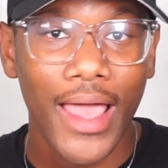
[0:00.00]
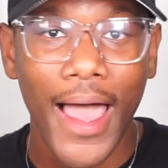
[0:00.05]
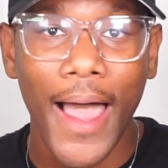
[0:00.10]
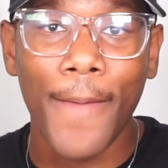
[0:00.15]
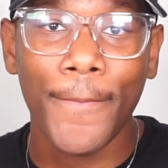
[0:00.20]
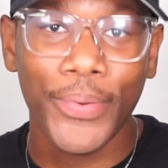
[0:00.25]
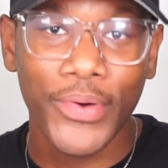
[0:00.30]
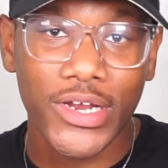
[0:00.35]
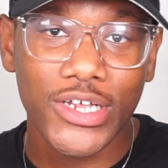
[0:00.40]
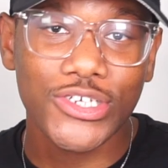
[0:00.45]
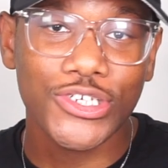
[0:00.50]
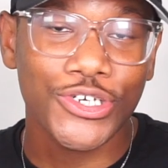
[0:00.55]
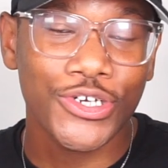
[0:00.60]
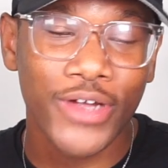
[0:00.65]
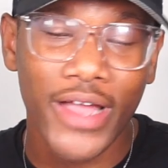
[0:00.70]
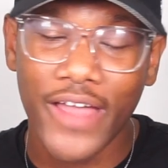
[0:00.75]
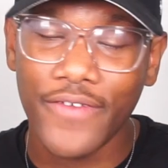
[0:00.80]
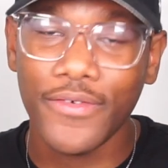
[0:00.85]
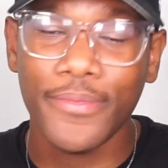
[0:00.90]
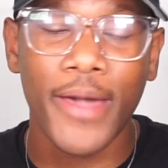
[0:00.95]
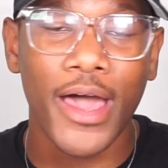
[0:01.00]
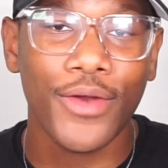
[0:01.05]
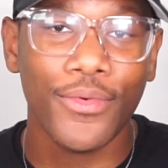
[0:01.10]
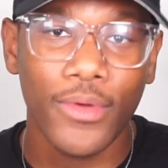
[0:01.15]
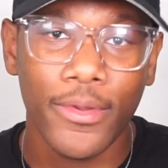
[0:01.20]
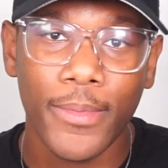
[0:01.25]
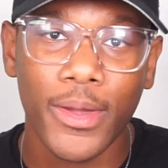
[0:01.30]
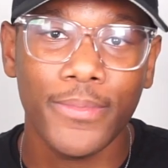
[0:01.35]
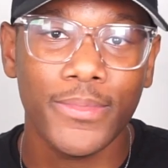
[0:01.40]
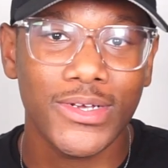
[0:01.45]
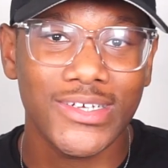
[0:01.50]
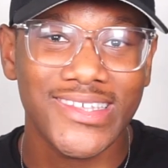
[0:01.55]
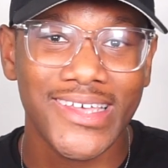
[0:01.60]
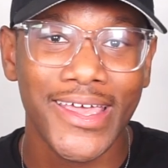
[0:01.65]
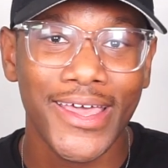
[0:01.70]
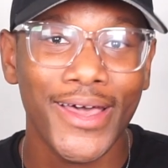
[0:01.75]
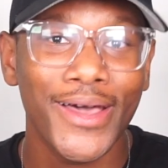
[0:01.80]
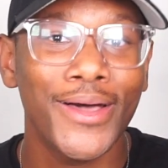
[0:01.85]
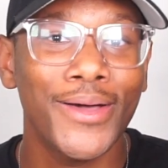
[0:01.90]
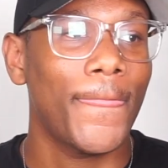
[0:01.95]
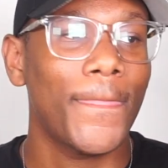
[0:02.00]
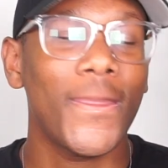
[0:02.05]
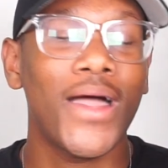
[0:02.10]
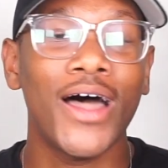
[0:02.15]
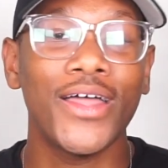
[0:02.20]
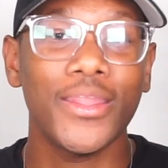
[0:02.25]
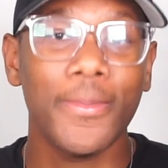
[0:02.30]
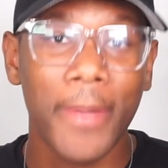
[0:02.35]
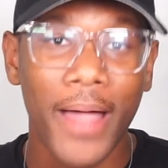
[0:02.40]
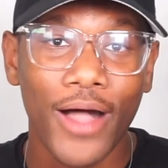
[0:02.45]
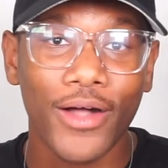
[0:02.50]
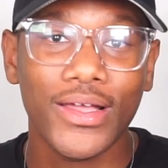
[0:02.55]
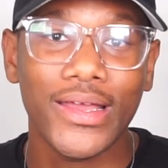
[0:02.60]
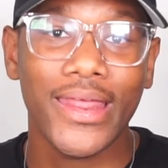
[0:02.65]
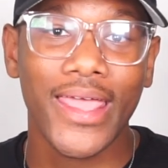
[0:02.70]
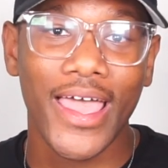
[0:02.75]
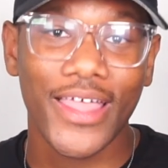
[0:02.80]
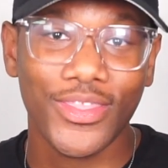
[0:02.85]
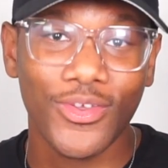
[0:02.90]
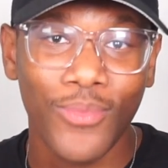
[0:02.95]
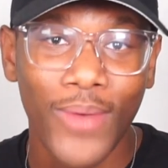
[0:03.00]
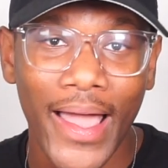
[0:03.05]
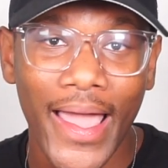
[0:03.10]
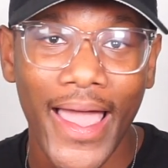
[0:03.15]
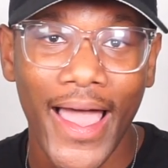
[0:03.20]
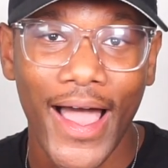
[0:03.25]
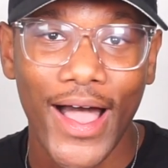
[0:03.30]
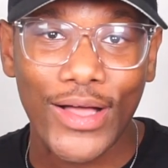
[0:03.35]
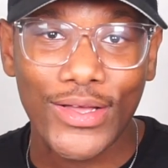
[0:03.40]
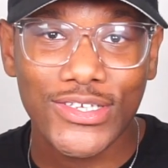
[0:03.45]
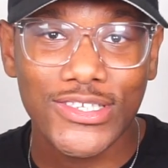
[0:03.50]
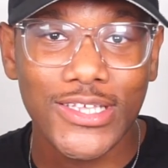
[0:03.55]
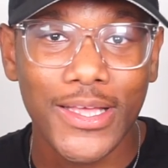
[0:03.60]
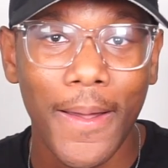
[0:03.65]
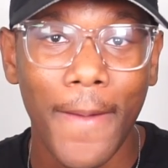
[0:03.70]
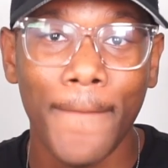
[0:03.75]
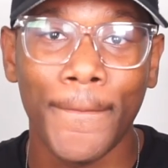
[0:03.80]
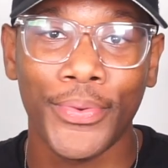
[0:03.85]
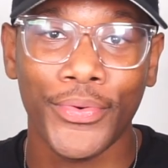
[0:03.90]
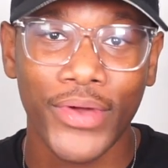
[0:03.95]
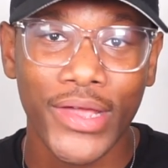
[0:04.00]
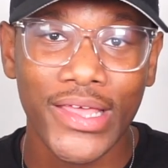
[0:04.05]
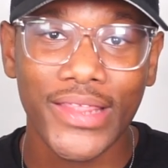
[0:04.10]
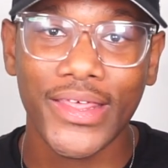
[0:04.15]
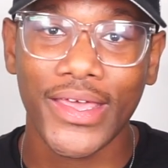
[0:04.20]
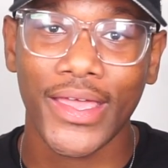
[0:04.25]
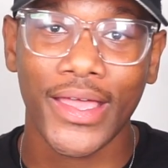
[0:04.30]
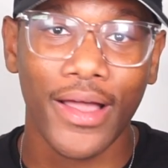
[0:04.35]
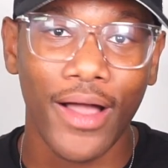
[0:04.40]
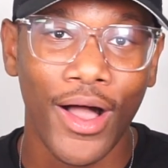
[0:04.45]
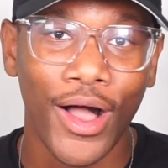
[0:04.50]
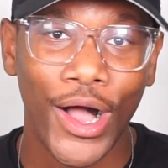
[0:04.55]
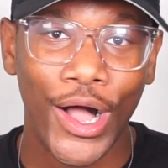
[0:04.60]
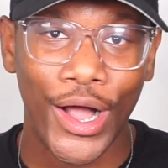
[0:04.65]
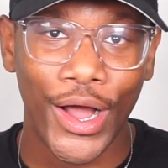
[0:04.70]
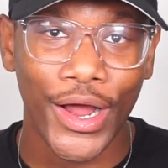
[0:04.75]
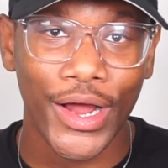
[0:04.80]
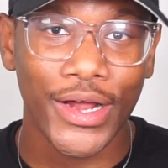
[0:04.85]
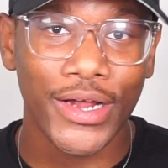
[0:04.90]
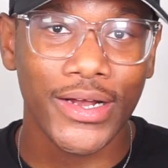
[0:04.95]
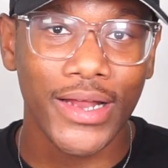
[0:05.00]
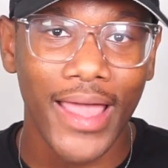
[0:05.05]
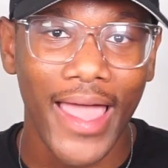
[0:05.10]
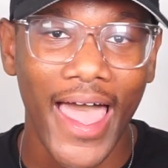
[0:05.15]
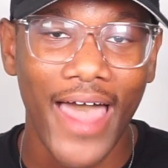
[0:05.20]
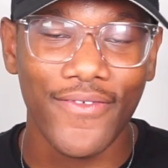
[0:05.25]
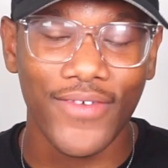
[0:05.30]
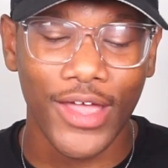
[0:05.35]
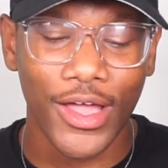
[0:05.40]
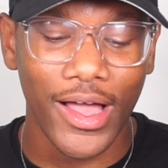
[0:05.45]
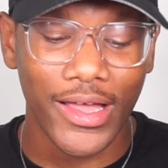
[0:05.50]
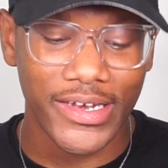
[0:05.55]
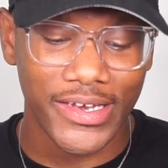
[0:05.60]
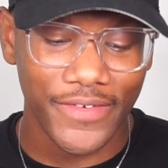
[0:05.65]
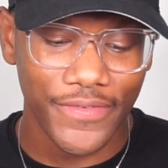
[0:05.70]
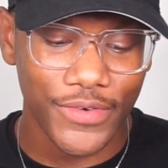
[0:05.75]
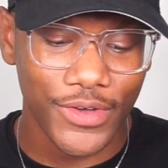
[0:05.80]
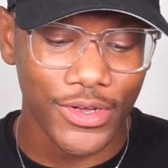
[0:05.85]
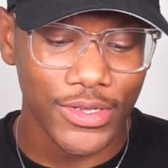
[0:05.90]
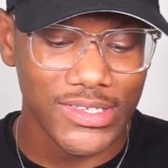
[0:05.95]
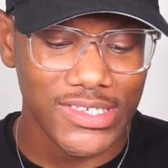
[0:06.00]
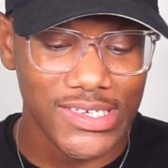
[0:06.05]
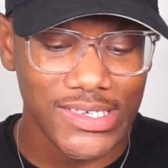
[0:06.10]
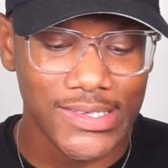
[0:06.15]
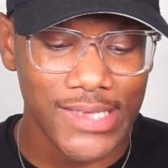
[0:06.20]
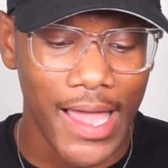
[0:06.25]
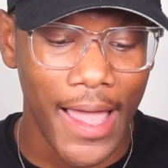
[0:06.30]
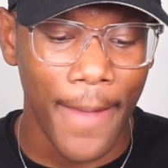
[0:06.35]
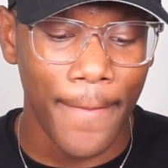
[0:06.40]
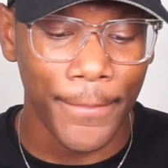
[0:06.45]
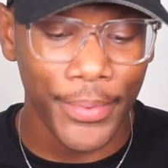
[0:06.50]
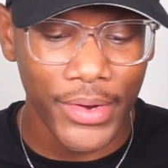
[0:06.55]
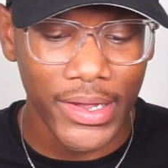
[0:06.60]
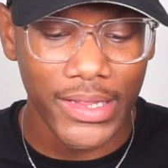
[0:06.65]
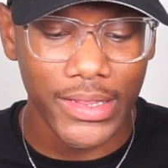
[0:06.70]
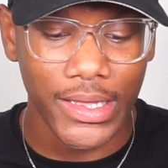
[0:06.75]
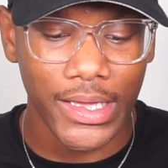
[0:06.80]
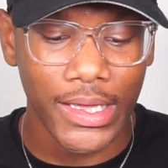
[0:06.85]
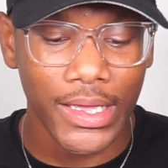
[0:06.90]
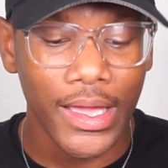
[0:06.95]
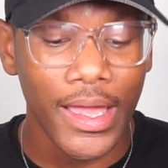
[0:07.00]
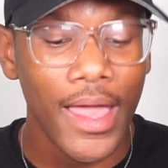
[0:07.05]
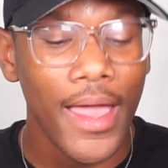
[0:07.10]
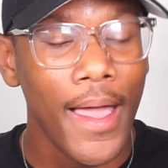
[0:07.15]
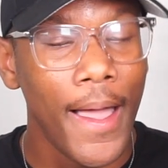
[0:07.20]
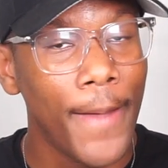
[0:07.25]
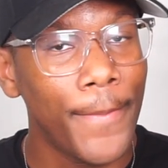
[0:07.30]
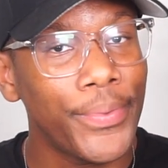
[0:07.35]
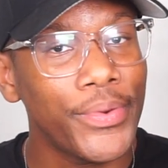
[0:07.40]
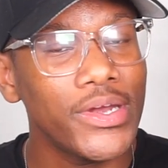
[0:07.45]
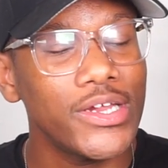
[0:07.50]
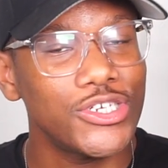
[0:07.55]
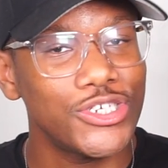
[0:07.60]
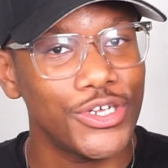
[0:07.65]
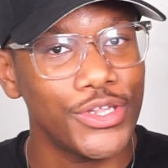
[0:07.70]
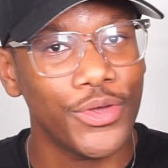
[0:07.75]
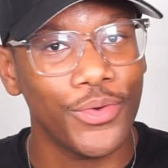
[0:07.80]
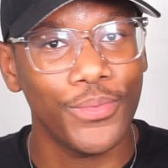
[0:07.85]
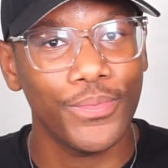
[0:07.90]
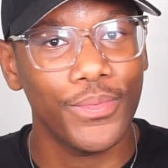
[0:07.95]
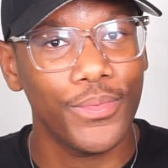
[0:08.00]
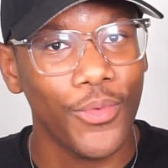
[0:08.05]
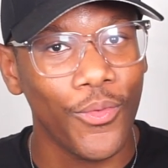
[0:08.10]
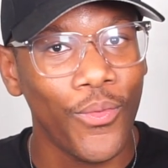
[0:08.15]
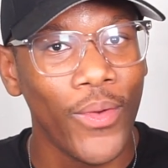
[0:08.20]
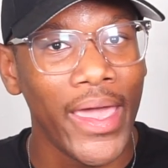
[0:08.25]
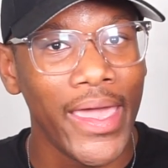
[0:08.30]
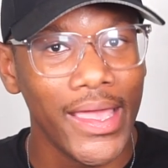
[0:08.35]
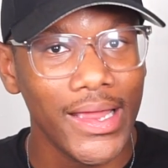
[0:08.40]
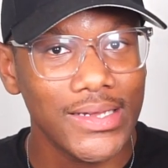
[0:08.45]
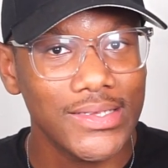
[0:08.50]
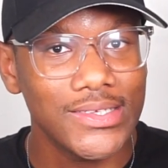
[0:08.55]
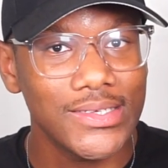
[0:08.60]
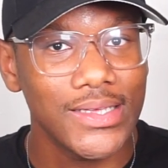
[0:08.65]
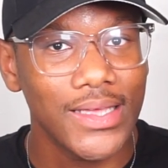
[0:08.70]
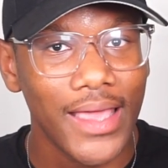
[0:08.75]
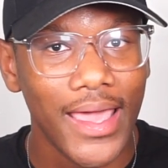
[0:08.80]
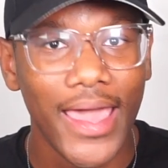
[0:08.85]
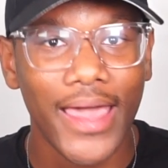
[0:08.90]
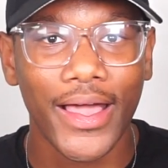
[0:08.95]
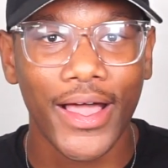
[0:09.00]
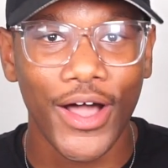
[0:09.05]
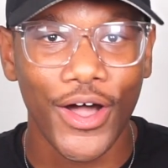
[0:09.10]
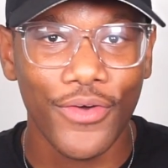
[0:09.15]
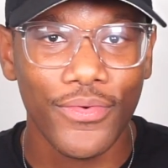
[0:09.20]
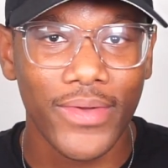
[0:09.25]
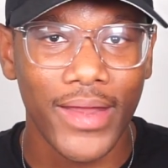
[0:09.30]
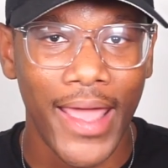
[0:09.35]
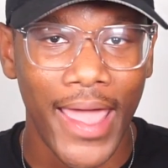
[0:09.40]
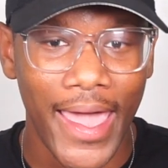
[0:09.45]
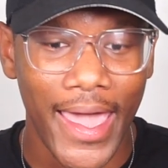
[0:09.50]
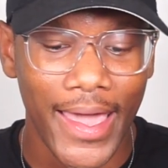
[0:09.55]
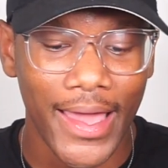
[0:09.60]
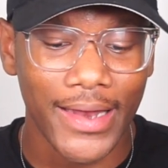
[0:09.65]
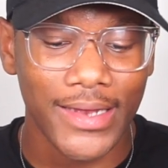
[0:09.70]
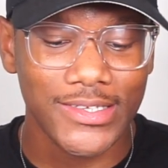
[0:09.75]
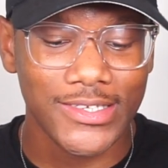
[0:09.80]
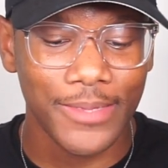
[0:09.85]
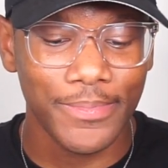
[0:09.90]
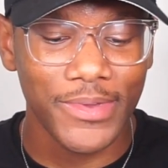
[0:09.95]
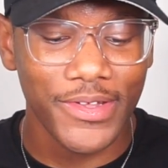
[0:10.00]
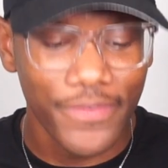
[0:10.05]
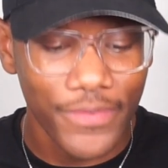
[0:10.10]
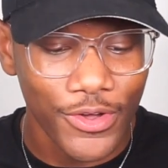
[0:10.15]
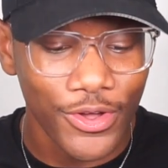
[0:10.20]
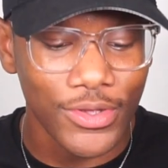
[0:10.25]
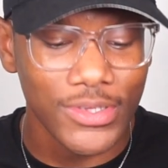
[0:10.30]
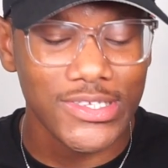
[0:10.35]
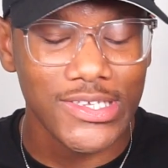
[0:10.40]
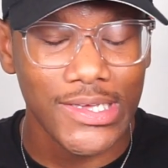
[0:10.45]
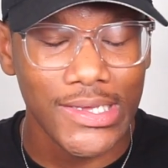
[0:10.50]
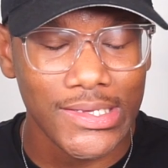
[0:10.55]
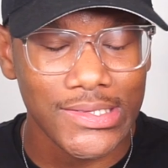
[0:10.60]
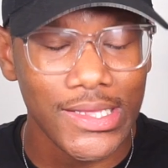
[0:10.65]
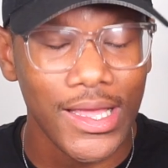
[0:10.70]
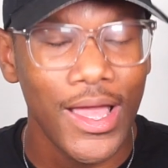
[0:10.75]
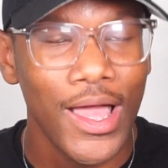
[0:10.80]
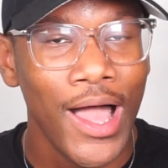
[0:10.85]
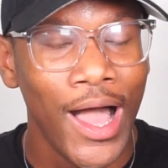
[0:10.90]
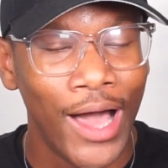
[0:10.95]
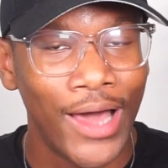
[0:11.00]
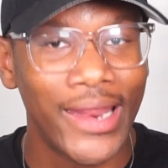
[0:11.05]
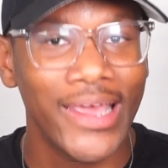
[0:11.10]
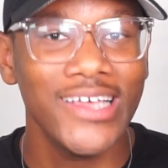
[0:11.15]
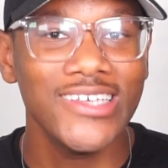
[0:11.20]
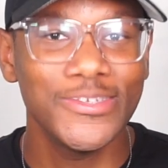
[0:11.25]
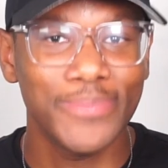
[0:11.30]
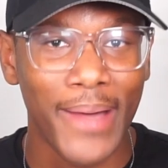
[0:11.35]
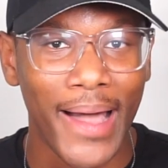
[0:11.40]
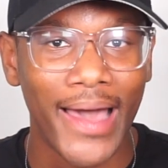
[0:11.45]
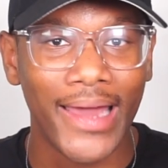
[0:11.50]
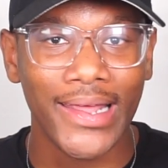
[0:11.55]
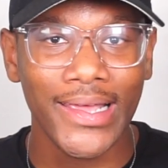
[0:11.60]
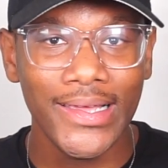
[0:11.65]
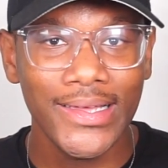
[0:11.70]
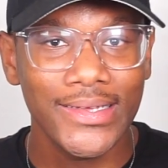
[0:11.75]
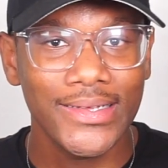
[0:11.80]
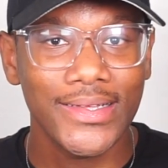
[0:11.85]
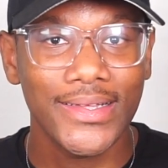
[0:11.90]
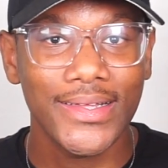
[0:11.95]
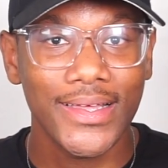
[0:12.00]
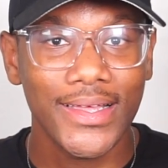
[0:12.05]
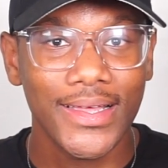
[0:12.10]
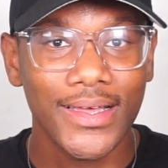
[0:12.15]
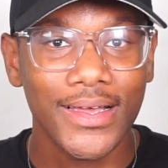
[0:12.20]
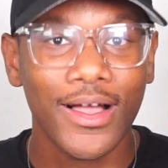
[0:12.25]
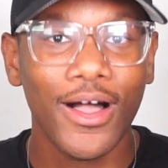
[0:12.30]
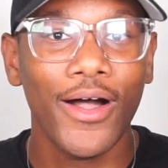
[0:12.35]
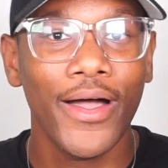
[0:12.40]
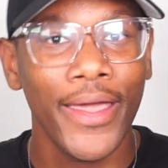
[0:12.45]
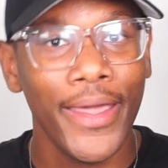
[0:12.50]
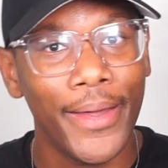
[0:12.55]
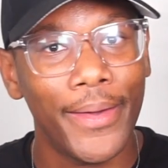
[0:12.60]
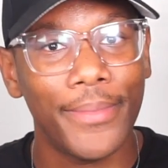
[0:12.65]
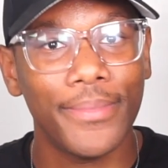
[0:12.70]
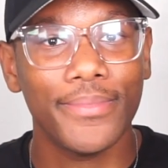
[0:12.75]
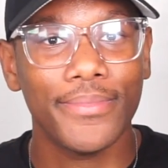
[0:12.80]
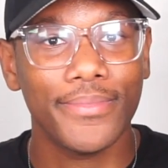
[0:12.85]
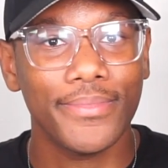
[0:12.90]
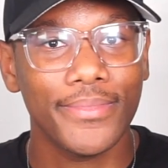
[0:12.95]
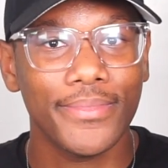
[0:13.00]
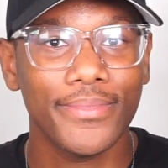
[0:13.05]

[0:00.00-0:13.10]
I'm pretty sure everybody remembers him on the balcony at the White House, breathing hard, having a difficulty time breathing. I'm pretty sure the weight and COVID had some difficulties on his body. Call him.